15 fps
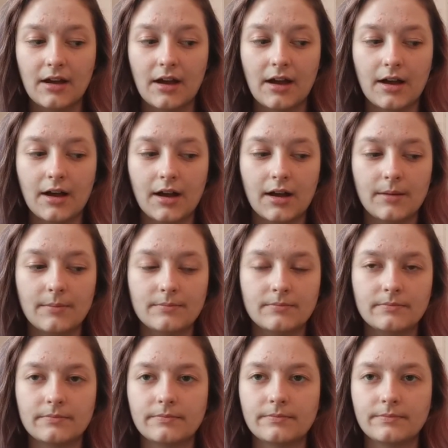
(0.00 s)

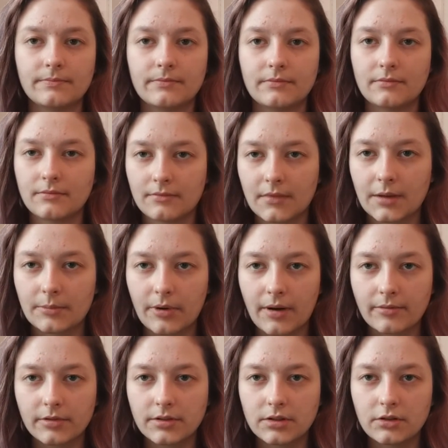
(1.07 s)
And
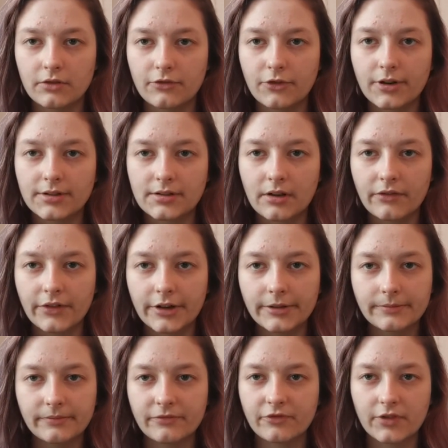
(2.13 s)
probably do a voiceover
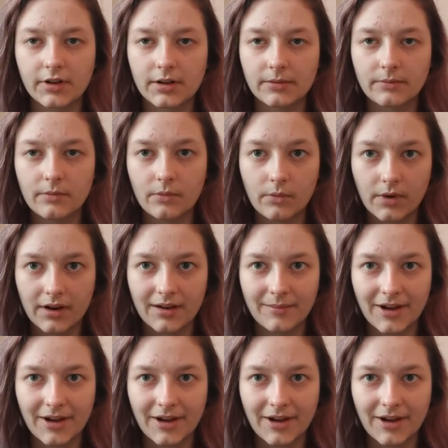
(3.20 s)
for what I'm